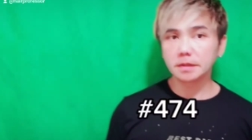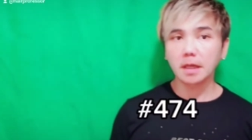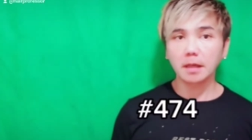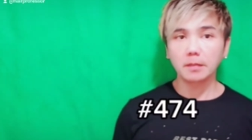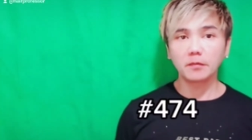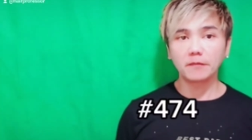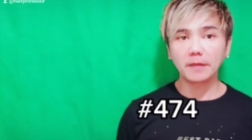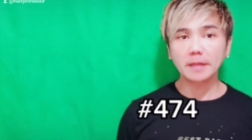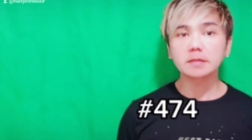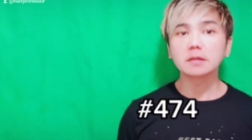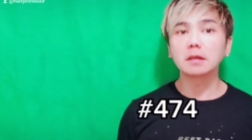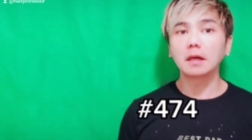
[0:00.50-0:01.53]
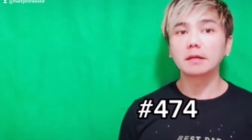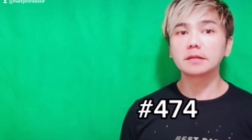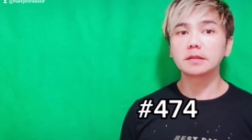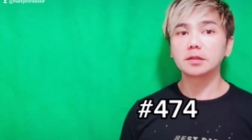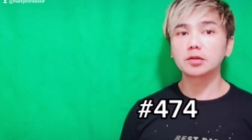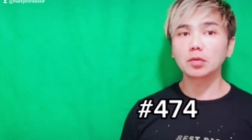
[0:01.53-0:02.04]
please all my
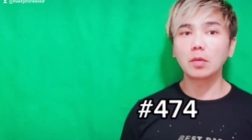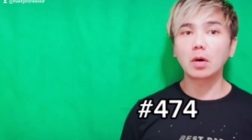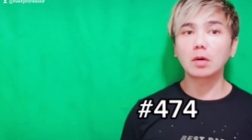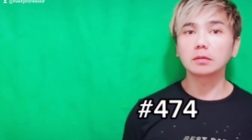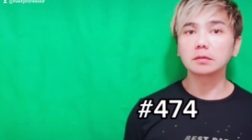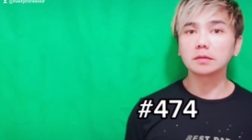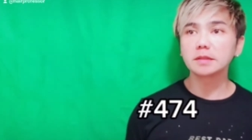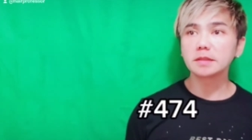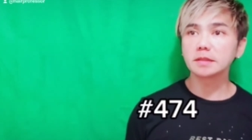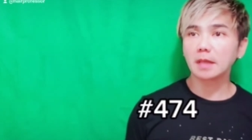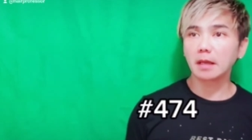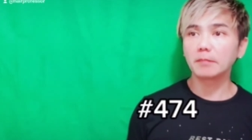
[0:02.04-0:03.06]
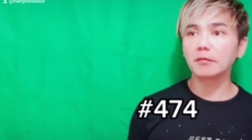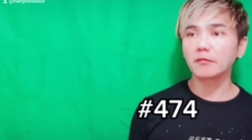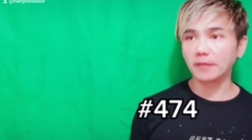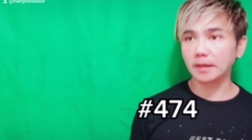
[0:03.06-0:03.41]
client, barber,